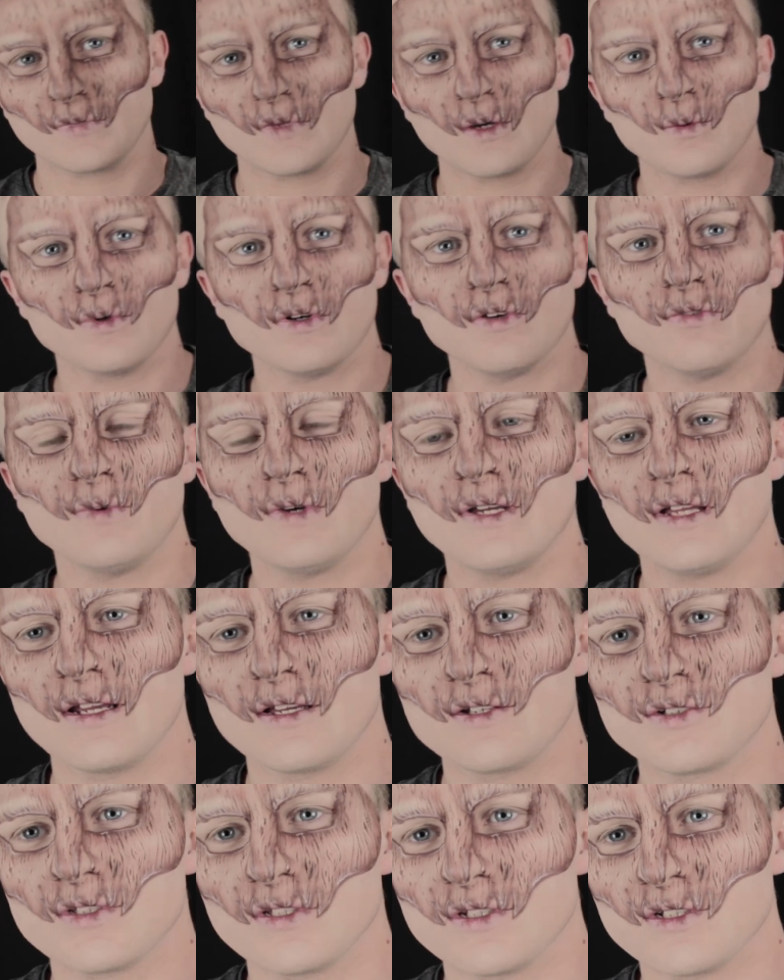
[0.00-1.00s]
I wonder if we can
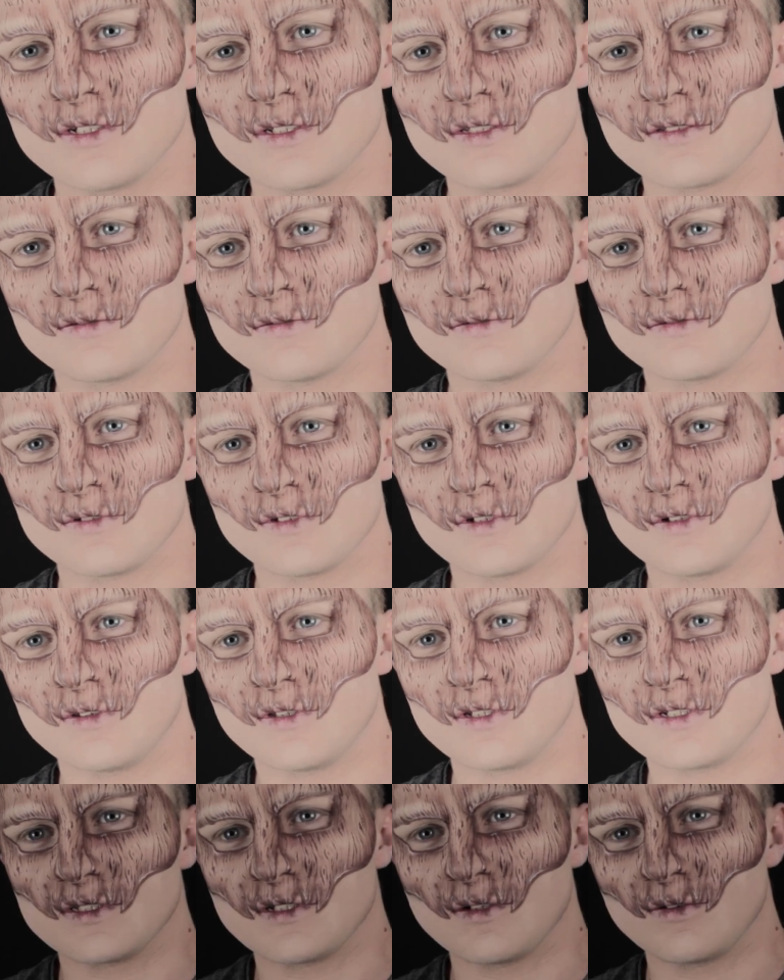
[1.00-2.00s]
actually just turn
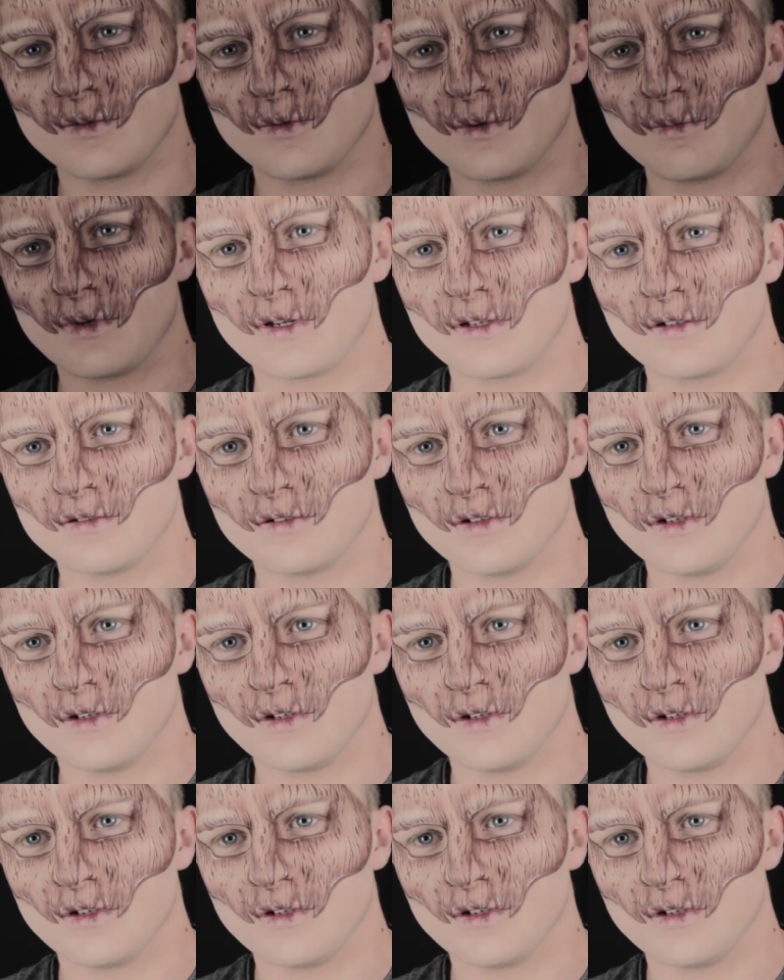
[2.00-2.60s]
this down a wee bit.